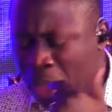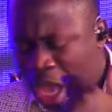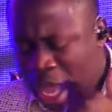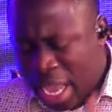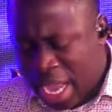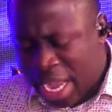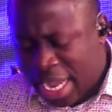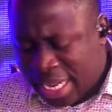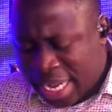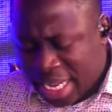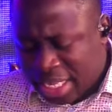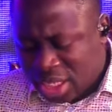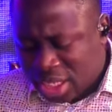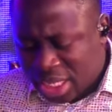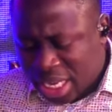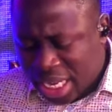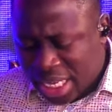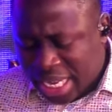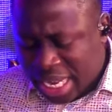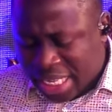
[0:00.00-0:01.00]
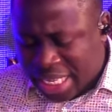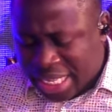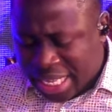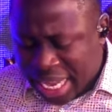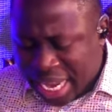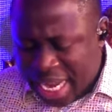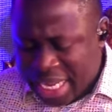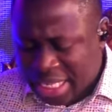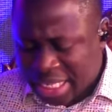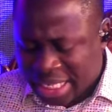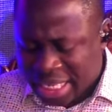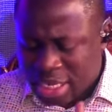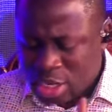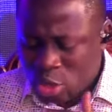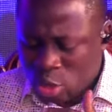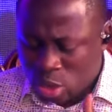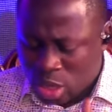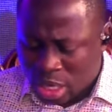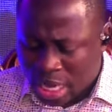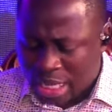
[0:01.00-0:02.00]
And I said the third thing you
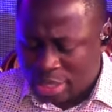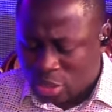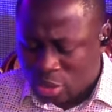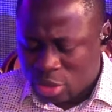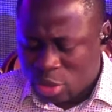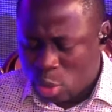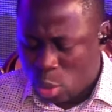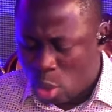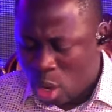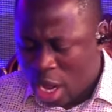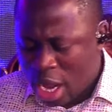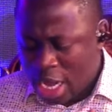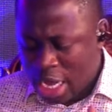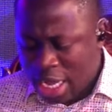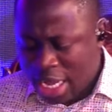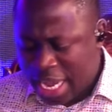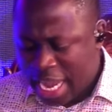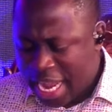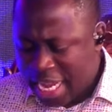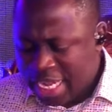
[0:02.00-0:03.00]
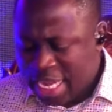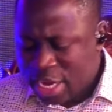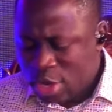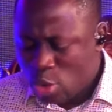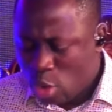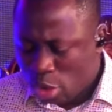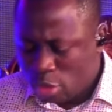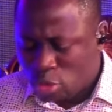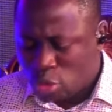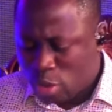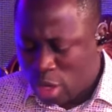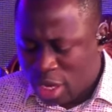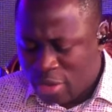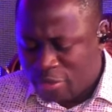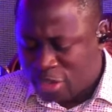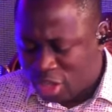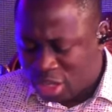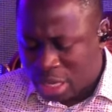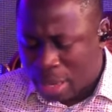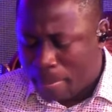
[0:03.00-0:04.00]
got to know, learning not to leave
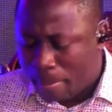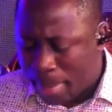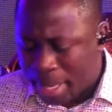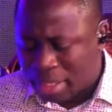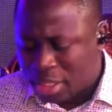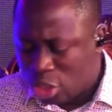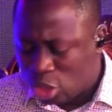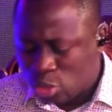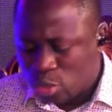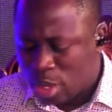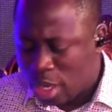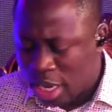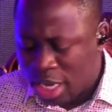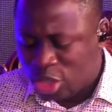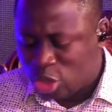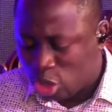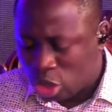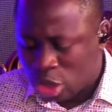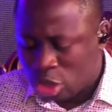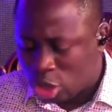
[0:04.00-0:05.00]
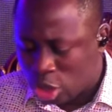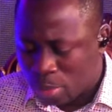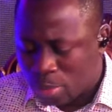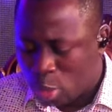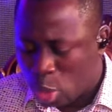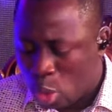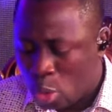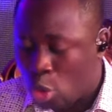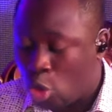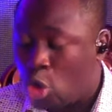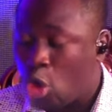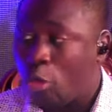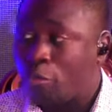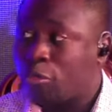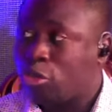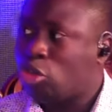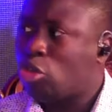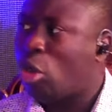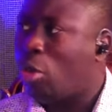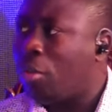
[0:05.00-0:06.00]
somebody's relationship or love
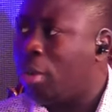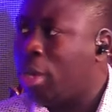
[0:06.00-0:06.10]
story.